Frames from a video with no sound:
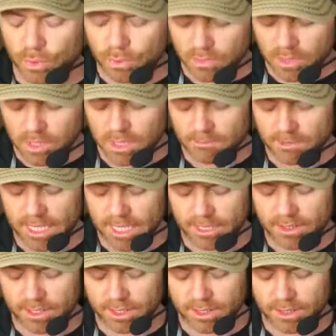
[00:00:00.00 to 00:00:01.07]
I might
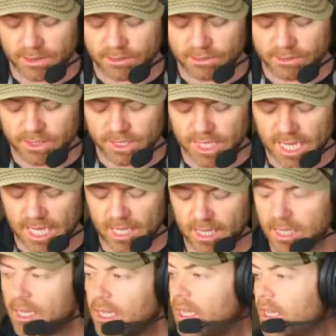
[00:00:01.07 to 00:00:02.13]
actually use that
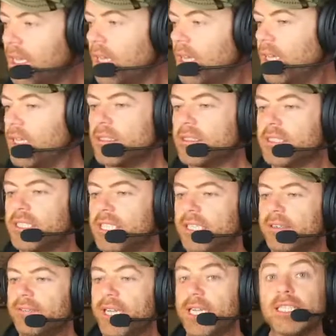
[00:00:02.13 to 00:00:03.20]
and see
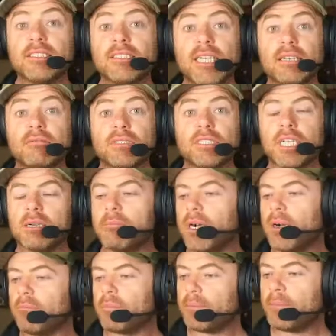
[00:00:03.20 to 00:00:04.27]
if any sounds come
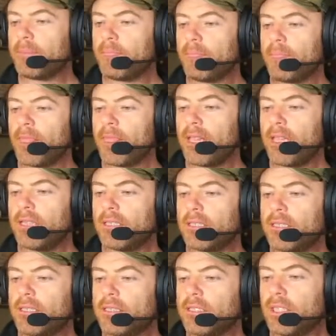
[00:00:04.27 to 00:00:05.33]
up.
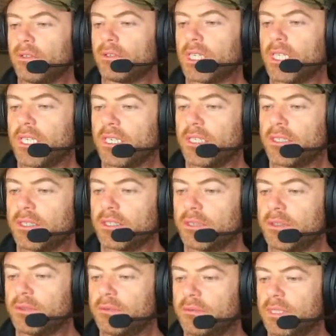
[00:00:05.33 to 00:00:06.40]
So
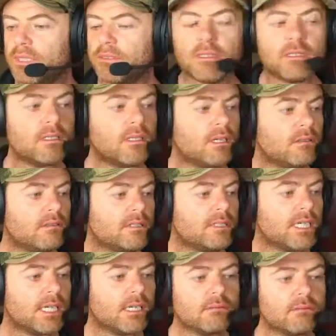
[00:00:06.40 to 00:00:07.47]
Kurtu, we've got no
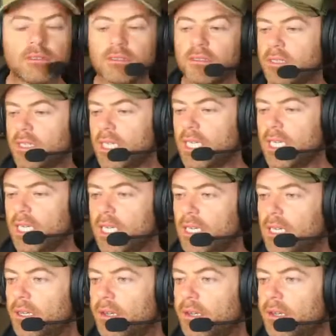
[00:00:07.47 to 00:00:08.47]
sounds there.